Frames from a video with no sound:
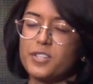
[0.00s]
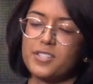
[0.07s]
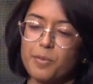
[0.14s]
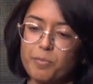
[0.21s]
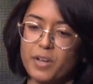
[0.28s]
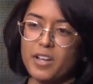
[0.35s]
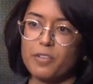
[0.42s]

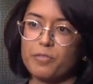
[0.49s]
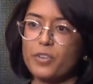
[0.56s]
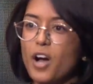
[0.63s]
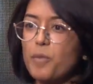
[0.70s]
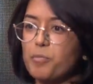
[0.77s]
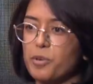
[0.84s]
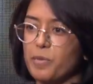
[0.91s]
some kind of
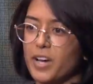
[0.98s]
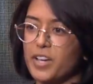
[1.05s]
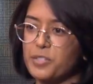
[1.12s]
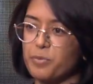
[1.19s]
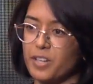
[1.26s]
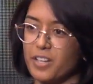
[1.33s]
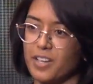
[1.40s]

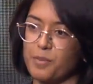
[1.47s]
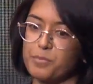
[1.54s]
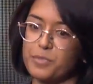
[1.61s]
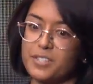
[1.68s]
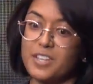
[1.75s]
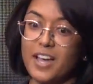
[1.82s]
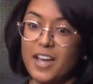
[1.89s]
compromise when it
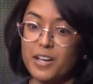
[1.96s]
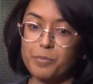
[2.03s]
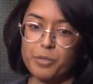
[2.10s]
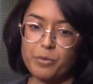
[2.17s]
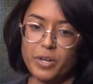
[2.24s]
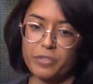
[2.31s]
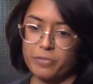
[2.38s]
comes to
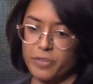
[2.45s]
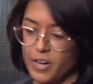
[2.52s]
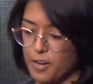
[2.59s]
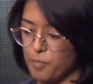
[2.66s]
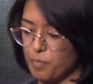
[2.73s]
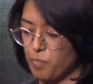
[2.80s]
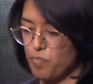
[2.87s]
animal welfare.